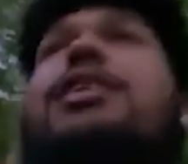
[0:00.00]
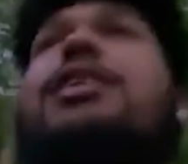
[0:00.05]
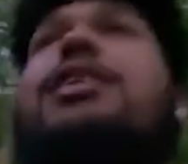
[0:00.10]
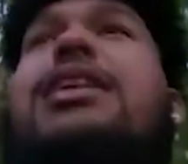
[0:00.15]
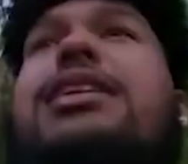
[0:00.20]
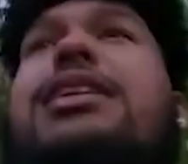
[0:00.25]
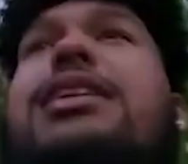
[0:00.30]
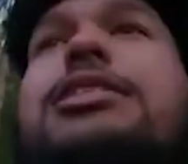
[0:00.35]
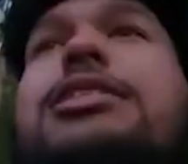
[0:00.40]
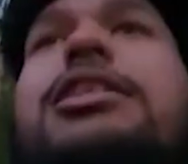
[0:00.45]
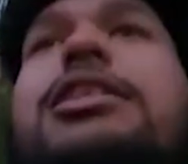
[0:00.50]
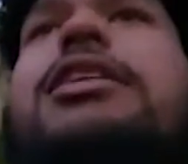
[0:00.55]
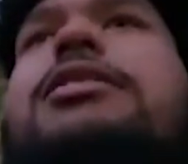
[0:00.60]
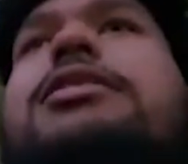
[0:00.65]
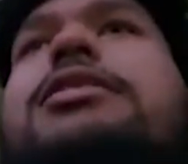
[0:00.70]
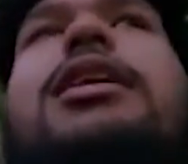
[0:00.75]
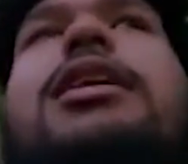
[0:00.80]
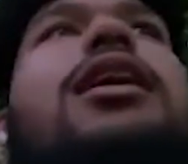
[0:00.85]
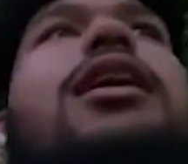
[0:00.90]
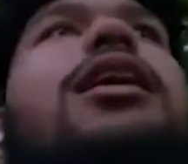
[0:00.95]
Just,
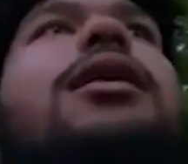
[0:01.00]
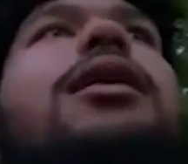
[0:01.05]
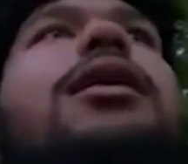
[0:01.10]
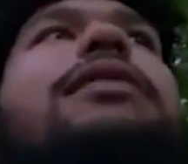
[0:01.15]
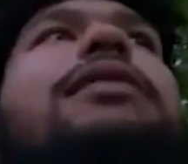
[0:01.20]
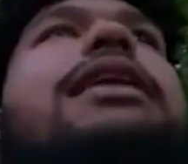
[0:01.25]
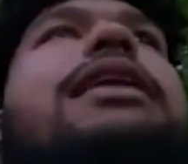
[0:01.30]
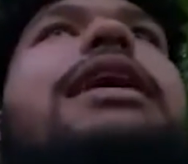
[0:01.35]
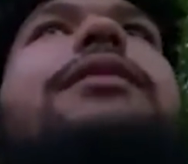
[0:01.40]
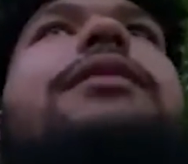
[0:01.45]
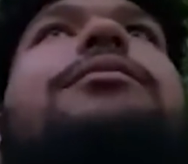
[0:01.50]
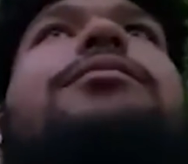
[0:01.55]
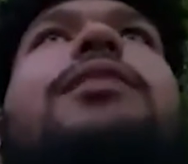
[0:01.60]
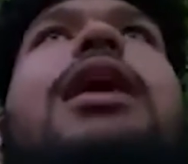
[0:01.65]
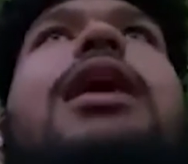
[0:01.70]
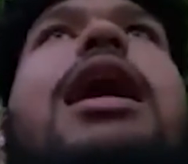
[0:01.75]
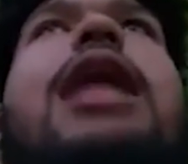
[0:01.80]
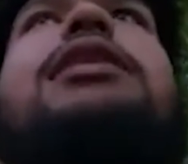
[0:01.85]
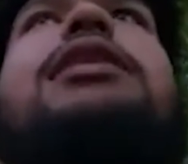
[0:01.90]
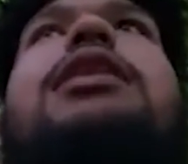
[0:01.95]
I think
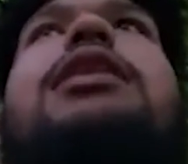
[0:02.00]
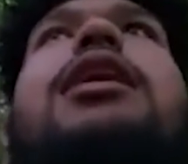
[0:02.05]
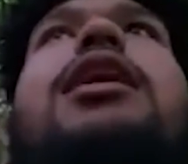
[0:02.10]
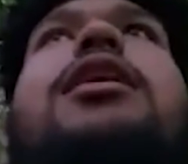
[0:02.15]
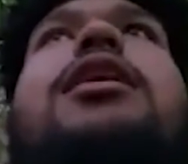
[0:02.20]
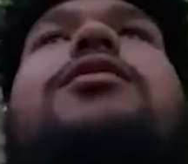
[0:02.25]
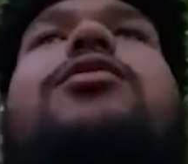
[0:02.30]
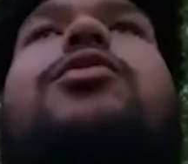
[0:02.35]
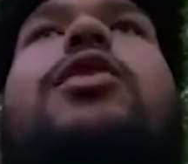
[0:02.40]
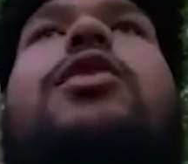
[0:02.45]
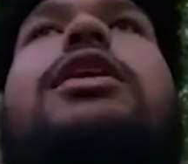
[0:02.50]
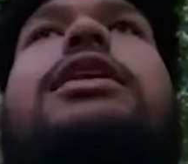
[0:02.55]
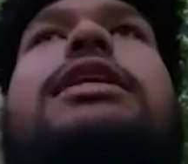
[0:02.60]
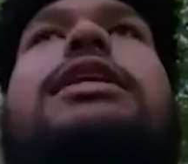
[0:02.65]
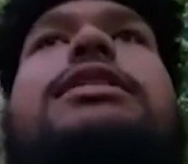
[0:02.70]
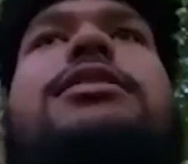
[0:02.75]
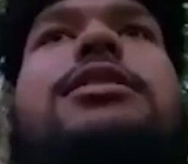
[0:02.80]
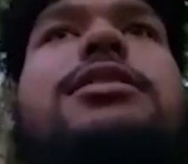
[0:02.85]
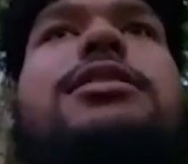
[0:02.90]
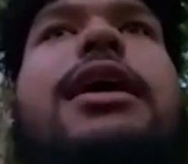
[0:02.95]
I love
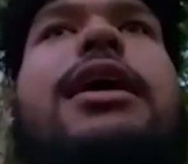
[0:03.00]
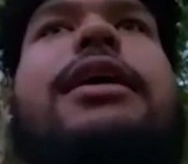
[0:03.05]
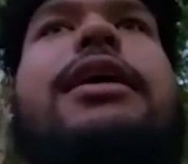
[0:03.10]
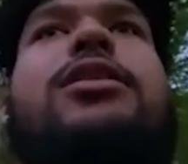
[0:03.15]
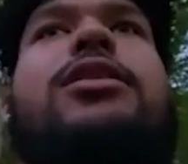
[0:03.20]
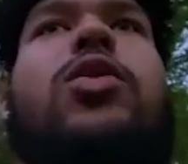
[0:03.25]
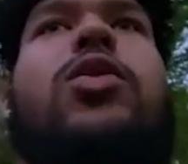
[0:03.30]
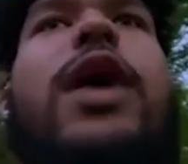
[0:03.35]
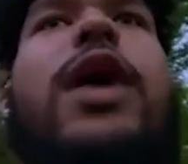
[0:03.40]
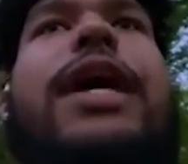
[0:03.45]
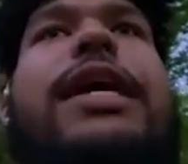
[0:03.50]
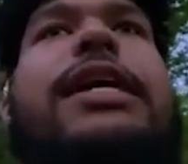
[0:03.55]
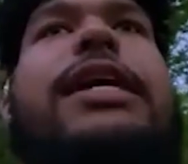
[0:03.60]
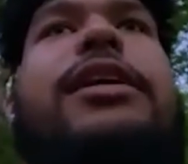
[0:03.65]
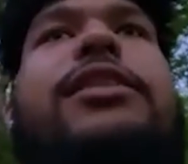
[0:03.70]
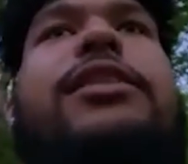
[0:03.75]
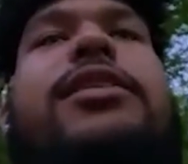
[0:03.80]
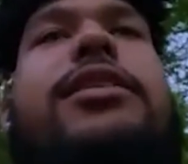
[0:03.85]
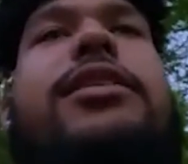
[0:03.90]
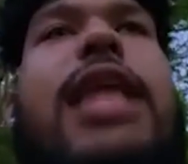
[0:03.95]
Willie's just like the way
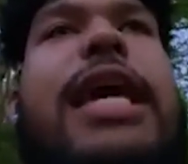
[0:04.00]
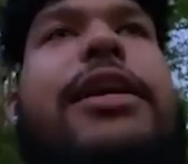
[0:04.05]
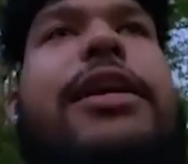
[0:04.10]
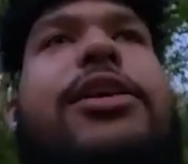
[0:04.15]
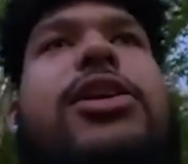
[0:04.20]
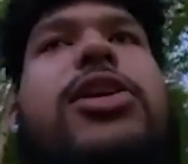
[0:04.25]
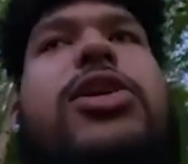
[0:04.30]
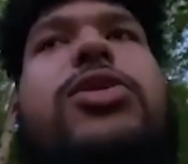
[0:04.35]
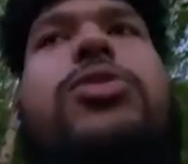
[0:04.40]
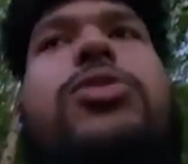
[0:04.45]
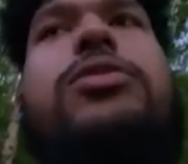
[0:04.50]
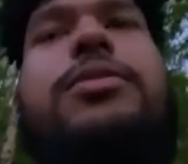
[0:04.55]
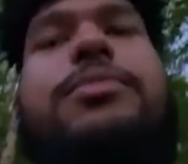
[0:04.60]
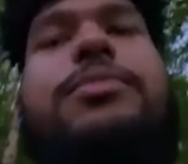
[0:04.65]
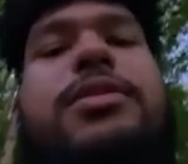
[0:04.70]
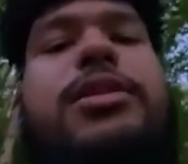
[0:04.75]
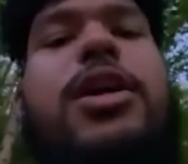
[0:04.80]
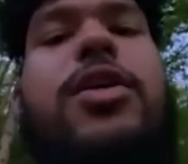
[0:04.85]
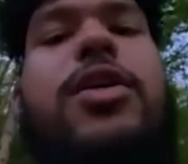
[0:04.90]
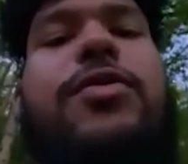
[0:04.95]
he like cues
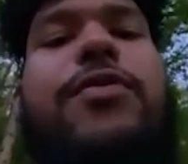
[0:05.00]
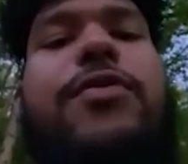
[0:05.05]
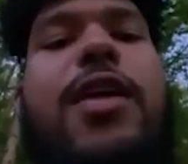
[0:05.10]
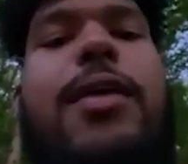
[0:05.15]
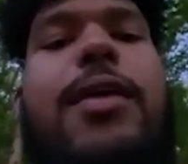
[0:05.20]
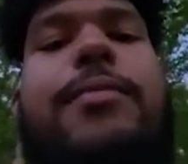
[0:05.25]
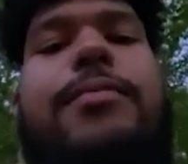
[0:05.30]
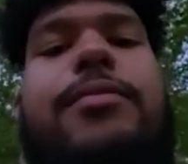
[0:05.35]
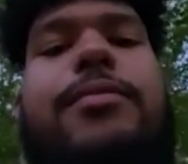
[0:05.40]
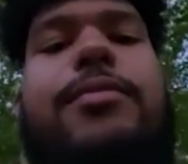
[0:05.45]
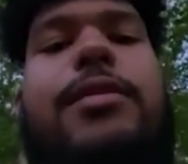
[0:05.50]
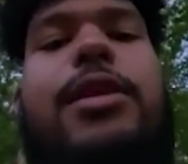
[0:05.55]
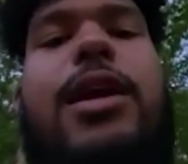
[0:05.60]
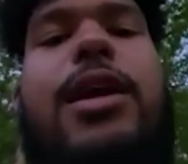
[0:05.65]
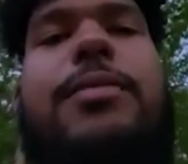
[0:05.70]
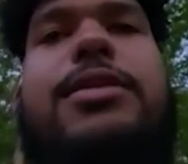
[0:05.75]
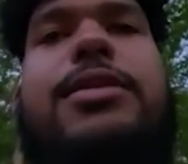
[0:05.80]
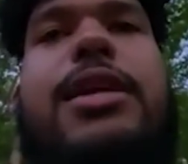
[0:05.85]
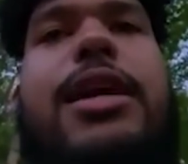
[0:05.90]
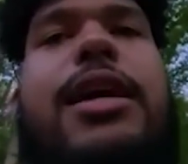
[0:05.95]
himself up, you know what
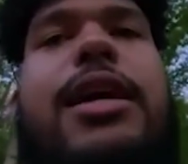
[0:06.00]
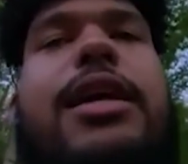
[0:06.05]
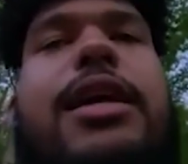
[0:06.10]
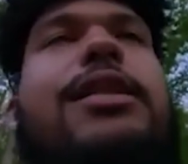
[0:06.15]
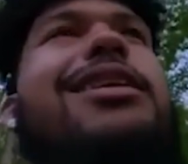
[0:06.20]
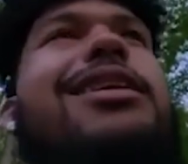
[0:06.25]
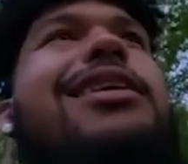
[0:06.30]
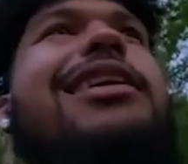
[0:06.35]
I'm saying?